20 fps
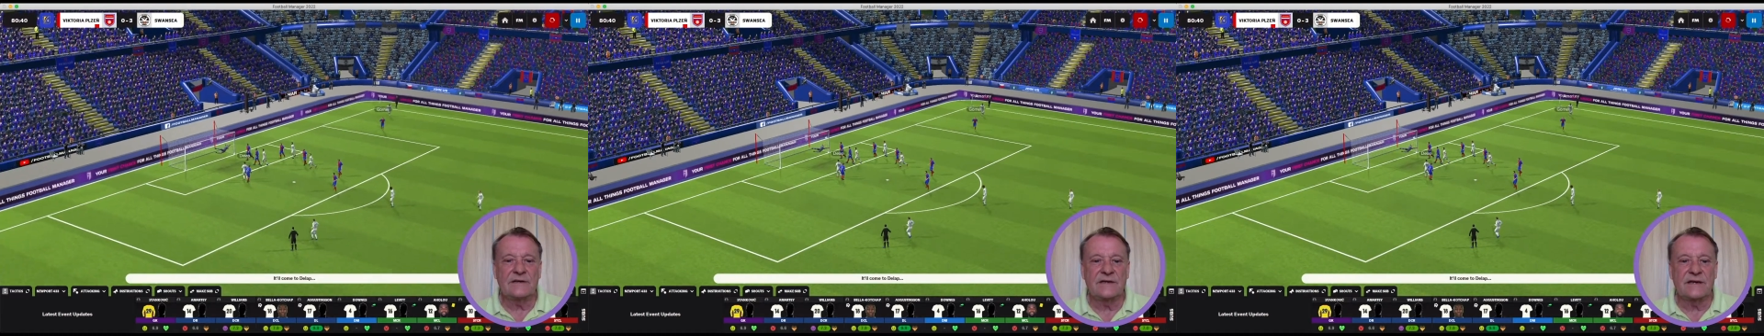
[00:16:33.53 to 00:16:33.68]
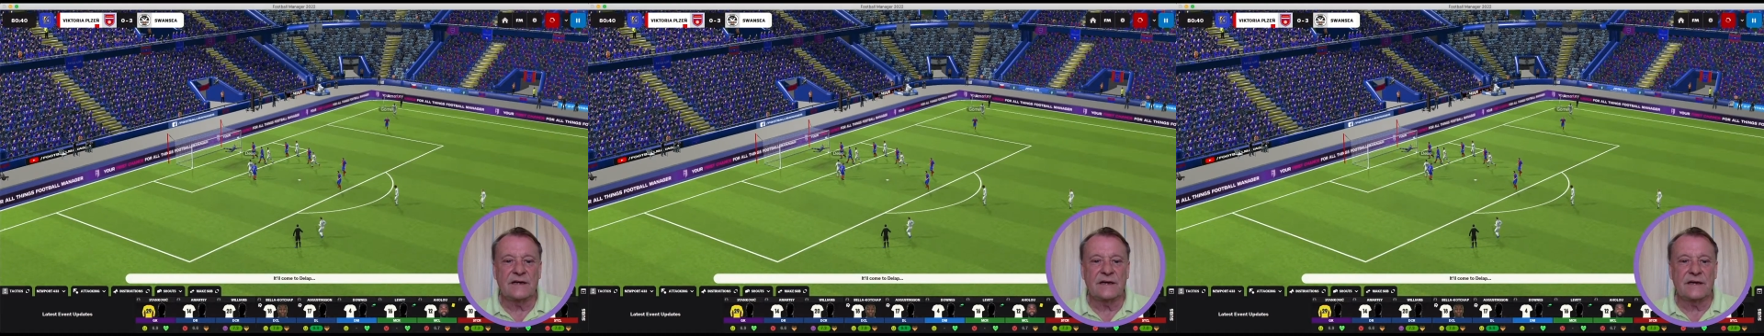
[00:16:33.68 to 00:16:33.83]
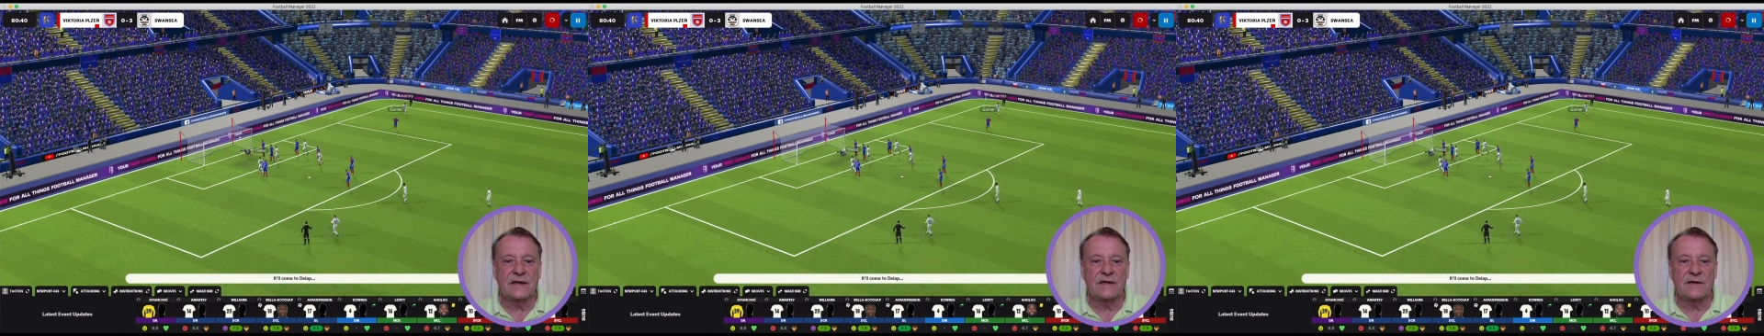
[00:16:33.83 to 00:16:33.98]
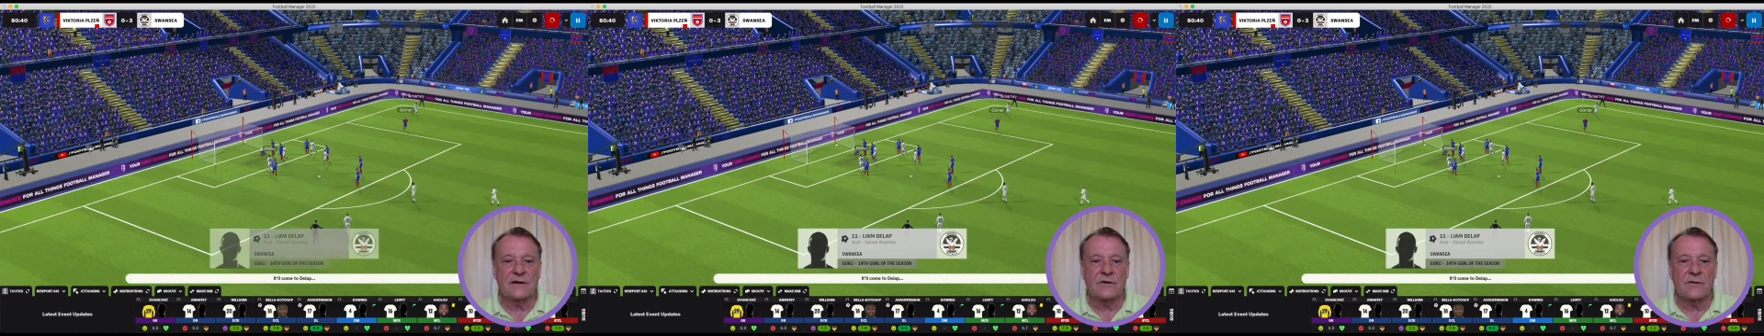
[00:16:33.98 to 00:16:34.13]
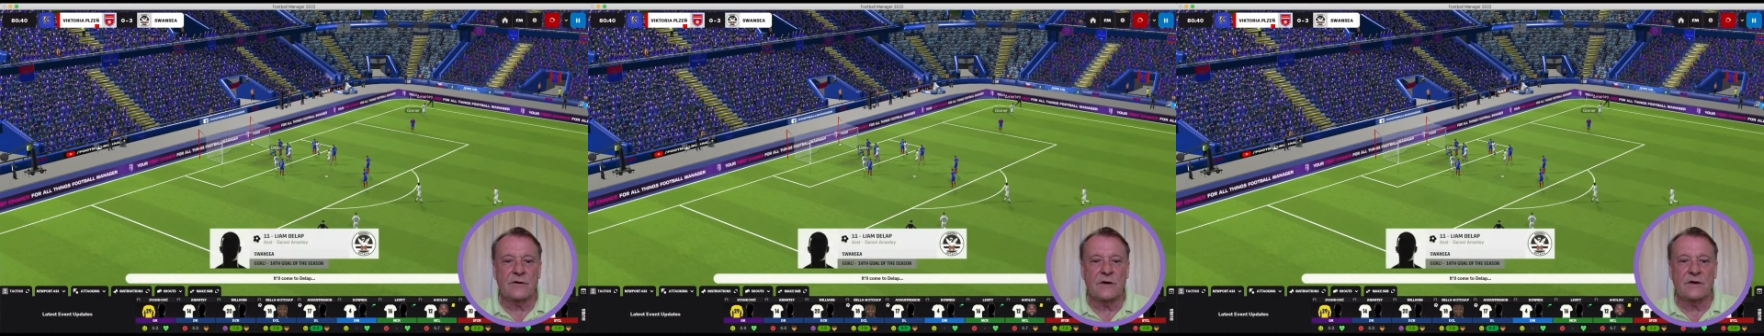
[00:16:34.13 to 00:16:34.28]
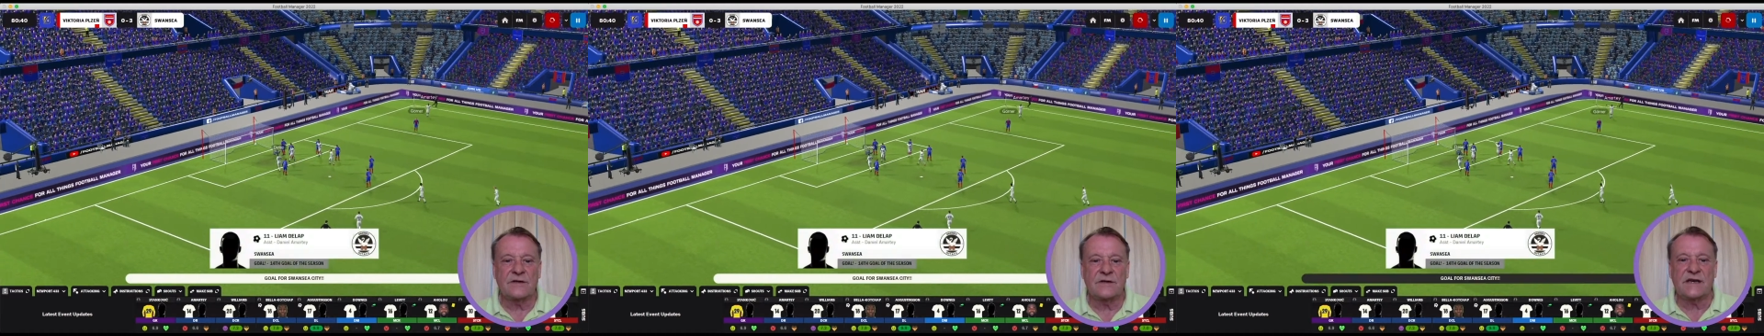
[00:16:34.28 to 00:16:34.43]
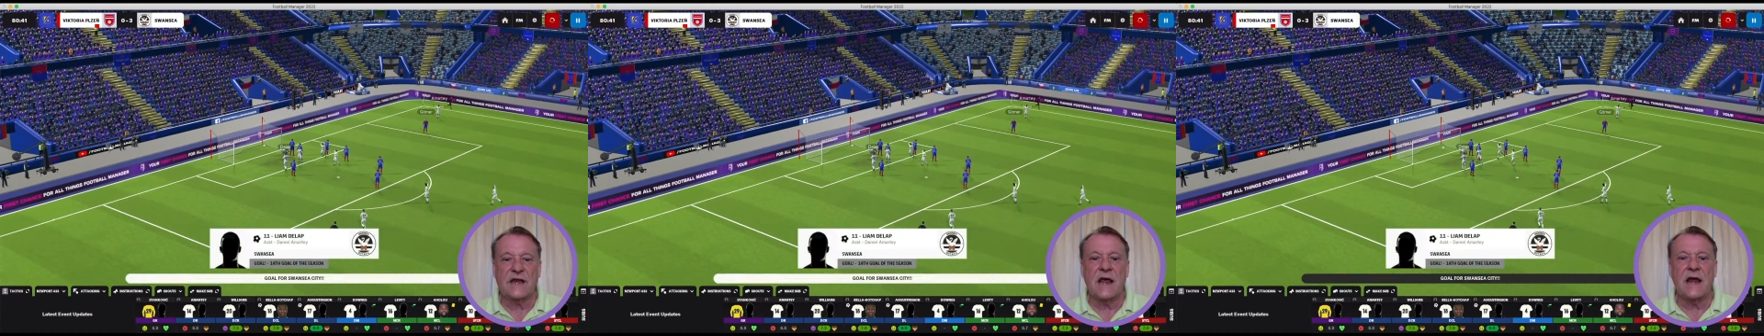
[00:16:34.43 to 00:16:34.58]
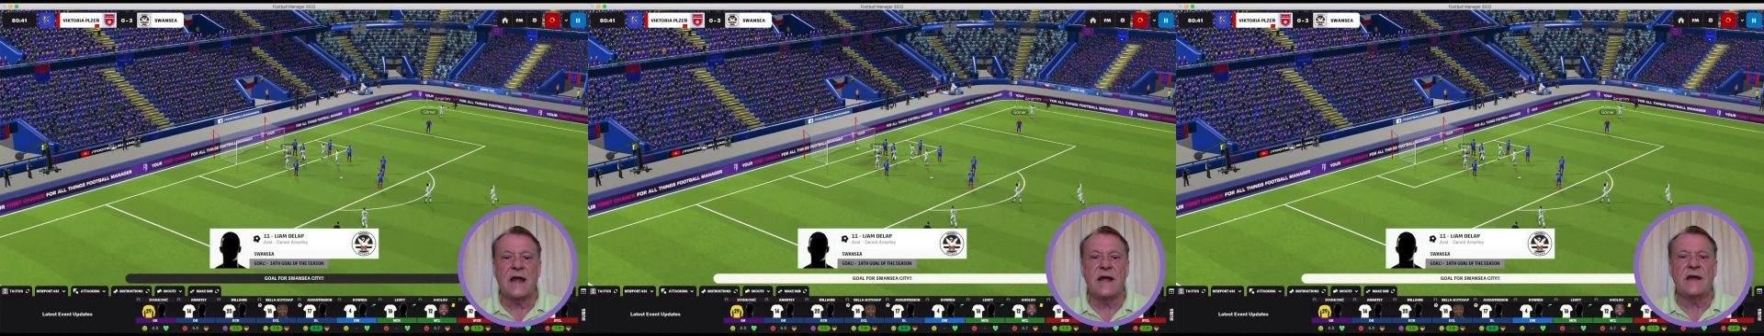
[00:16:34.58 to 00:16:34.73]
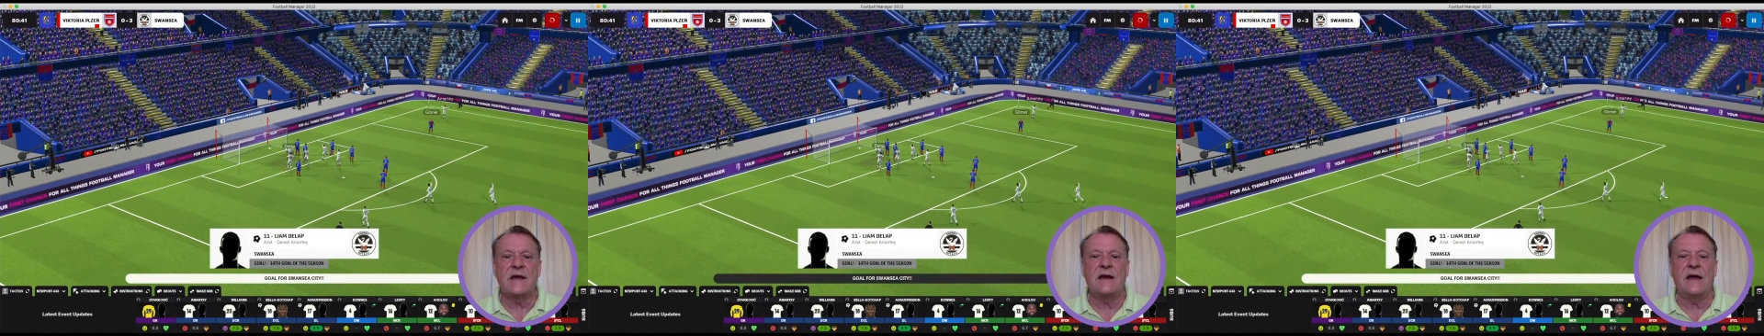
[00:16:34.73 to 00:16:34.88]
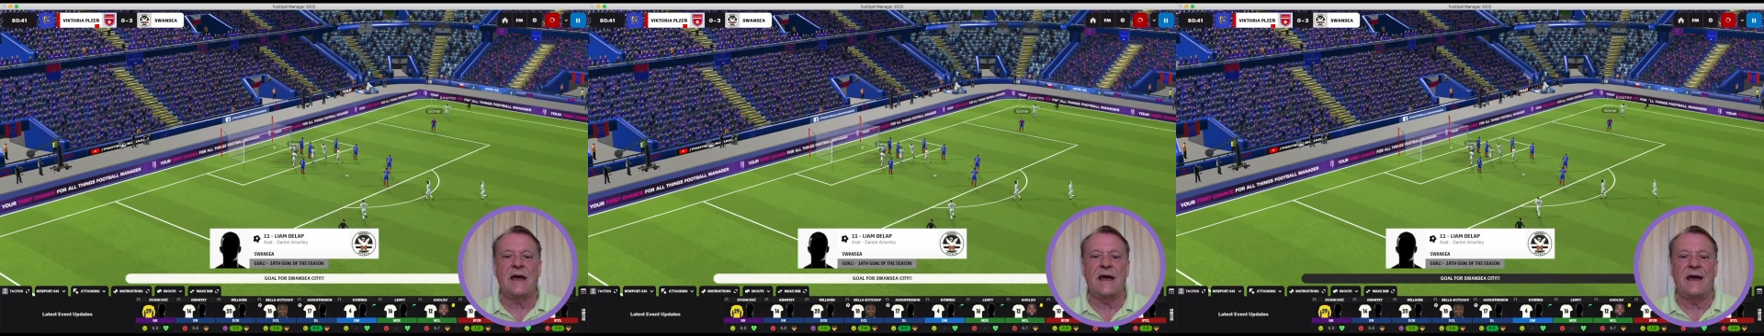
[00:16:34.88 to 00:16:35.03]
to get a cross
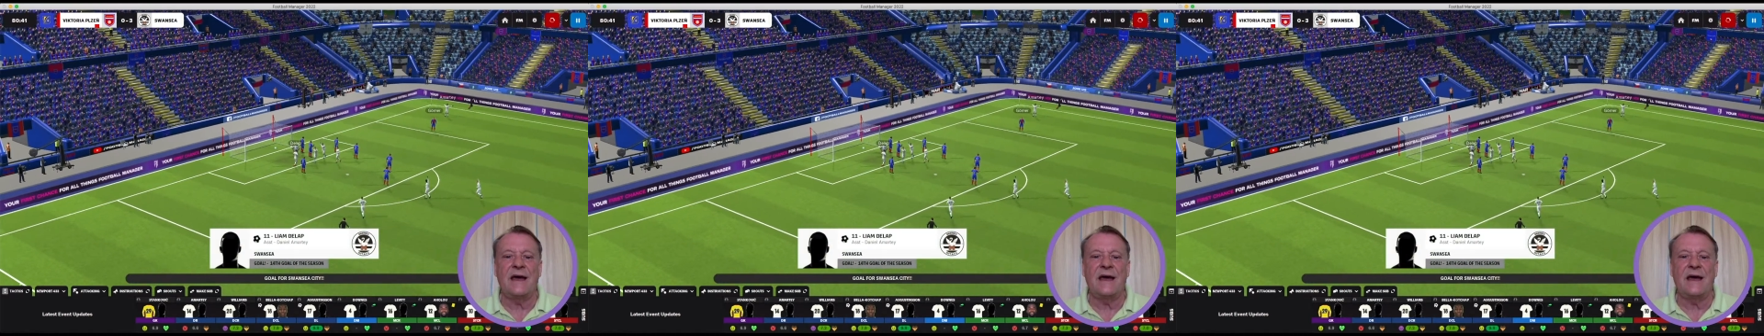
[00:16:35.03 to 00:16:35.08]
in,